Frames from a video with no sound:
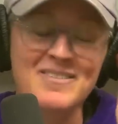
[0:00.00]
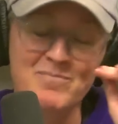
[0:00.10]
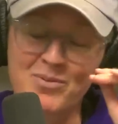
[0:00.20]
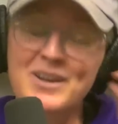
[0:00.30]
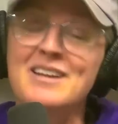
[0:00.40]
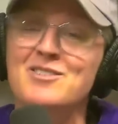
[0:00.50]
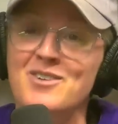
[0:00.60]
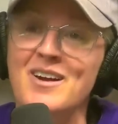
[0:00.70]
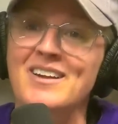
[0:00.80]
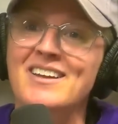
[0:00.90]
pretty
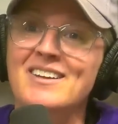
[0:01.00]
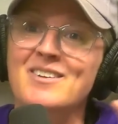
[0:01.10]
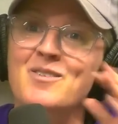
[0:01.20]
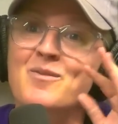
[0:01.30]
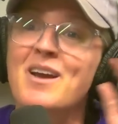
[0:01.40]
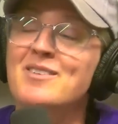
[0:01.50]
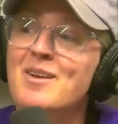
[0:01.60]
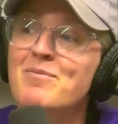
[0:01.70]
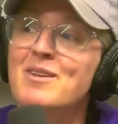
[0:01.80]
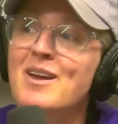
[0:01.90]
drunk wakes
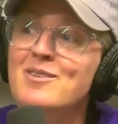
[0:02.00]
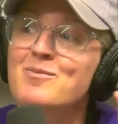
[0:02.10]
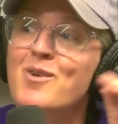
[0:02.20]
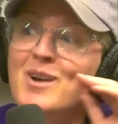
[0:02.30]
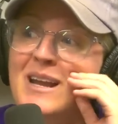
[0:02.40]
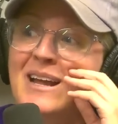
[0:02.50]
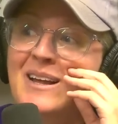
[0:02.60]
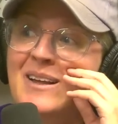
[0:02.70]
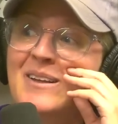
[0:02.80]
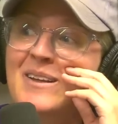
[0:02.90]
up the next morning
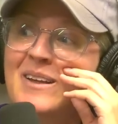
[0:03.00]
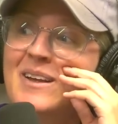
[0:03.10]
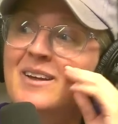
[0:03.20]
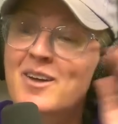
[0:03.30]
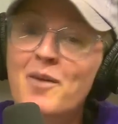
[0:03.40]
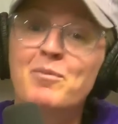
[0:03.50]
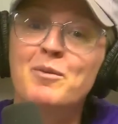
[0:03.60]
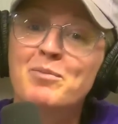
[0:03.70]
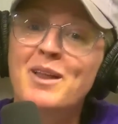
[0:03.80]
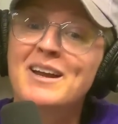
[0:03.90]
couple
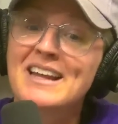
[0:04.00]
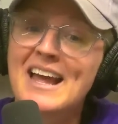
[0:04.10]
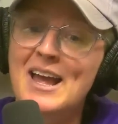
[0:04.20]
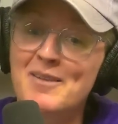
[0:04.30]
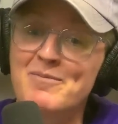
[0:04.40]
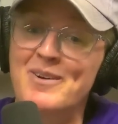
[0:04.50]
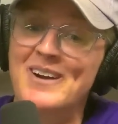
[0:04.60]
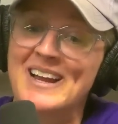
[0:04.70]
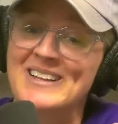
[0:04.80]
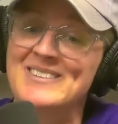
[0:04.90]
bloody
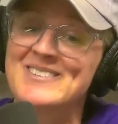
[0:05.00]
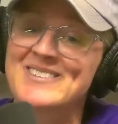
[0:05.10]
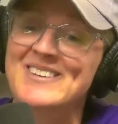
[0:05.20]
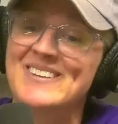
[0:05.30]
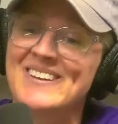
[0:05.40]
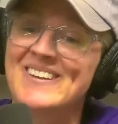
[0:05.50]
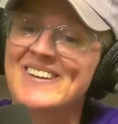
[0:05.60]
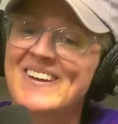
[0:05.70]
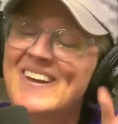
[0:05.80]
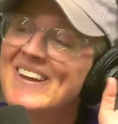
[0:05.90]
handprints
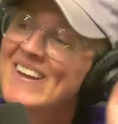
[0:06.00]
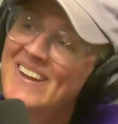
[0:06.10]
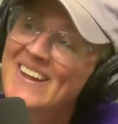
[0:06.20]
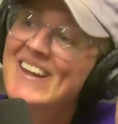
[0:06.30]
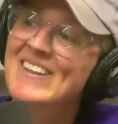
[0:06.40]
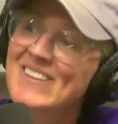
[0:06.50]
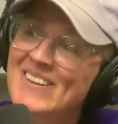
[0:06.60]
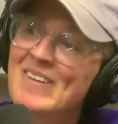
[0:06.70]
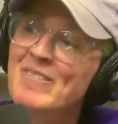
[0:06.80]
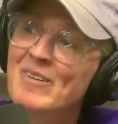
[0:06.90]
in the
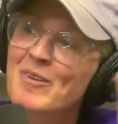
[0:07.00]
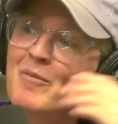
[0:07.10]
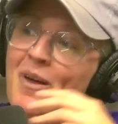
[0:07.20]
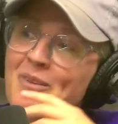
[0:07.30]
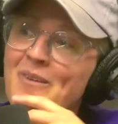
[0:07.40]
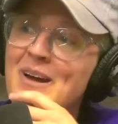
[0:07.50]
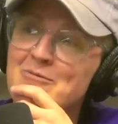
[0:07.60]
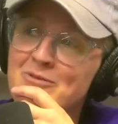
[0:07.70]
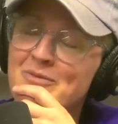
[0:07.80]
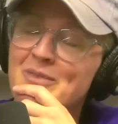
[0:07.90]
living room on the white
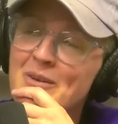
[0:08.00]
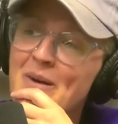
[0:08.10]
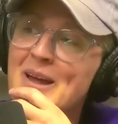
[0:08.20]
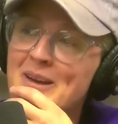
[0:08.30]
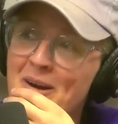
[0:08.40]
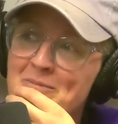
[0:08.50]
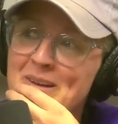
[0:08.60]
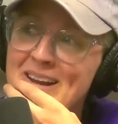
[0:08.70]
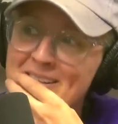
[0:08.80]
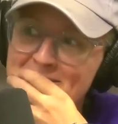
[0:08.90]
the white
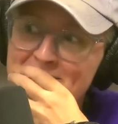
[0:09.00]
carpeting.